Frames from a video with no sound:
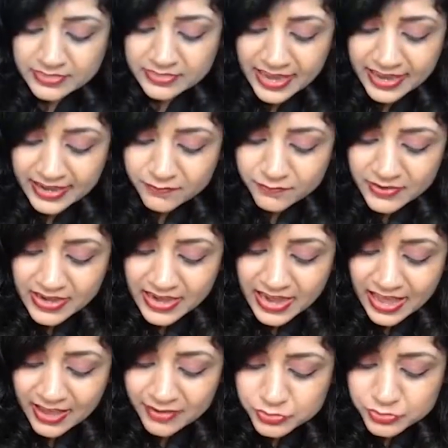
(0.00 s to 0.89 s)
Then we
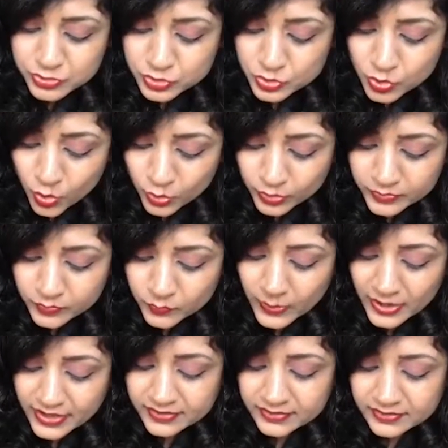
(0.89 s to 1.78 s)
have zone
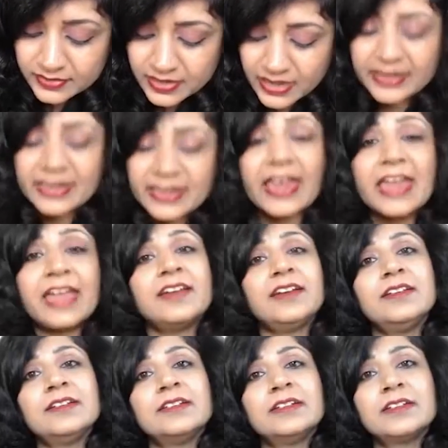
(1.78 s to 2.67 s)
1 again,
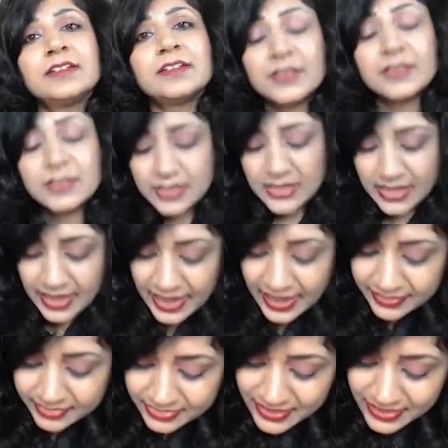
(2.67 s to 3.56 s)

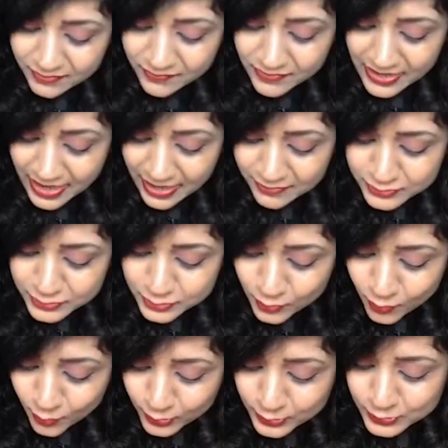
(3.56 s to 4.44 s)
and then we have
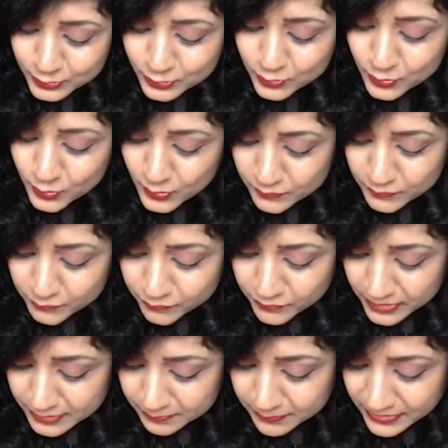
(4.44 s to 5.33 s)
zone 2,
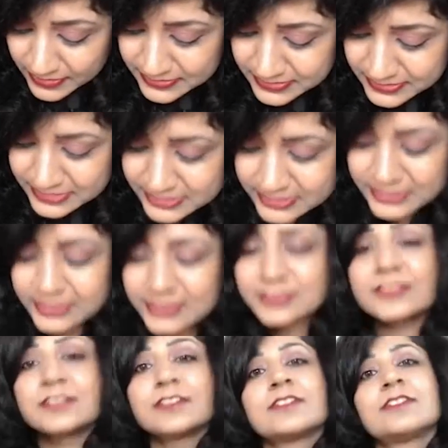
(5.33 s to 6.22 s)
fir plus
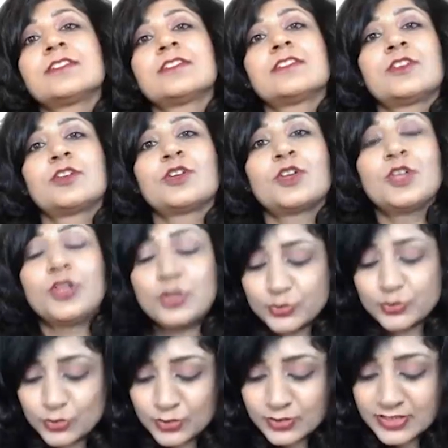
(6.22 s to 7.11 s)
disease.
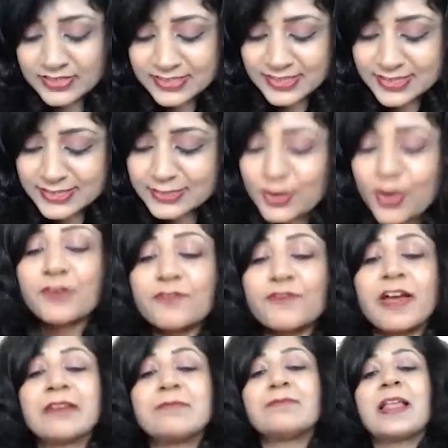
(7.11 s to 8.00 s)
So this is your
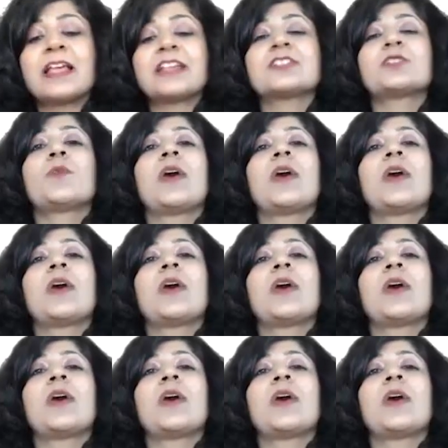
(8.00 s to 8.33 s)
1 plus